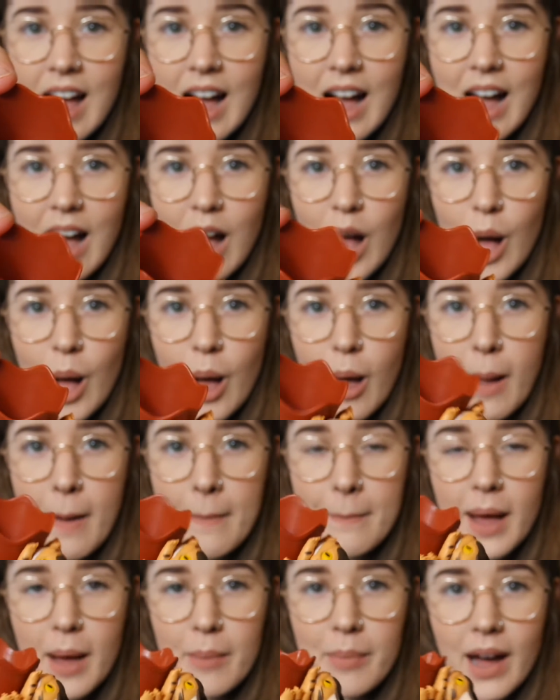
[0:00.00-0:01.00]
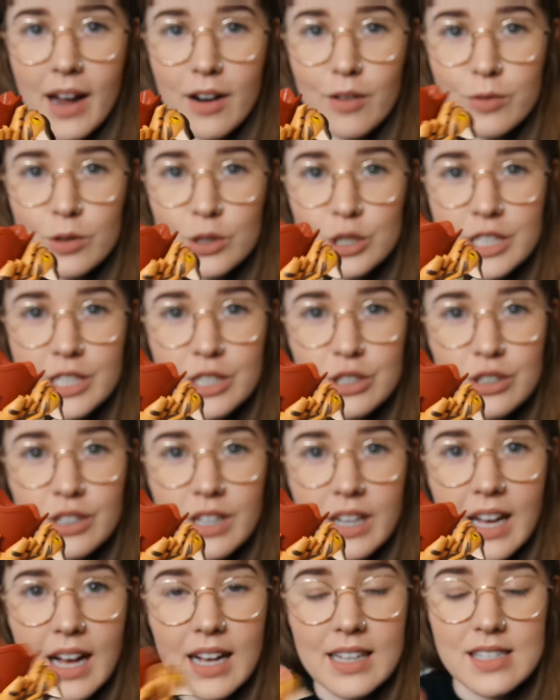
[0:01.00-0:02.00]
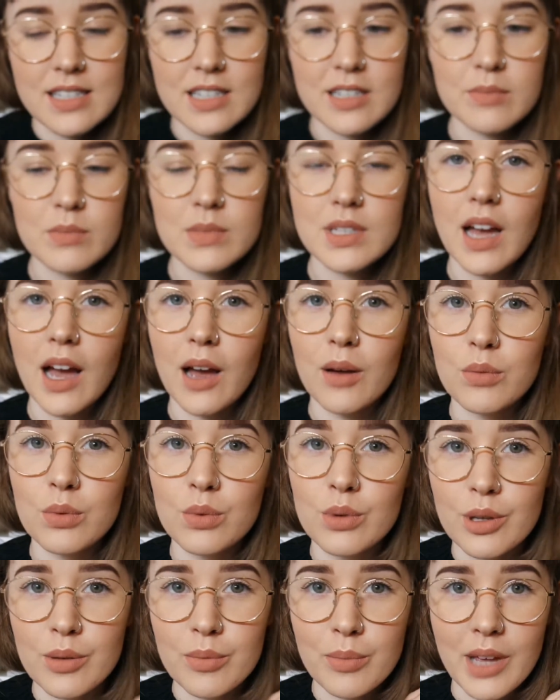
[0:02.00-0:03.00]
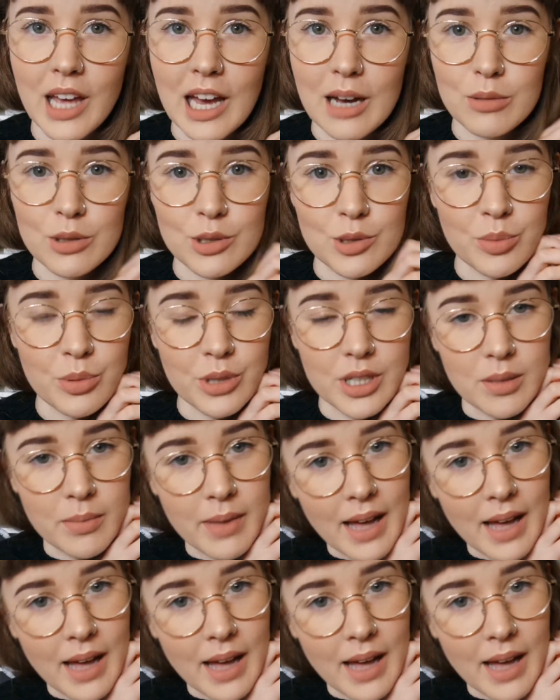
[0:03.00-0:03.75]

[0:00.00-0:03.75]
But unfortunately due to customs I wouldn't be able to bring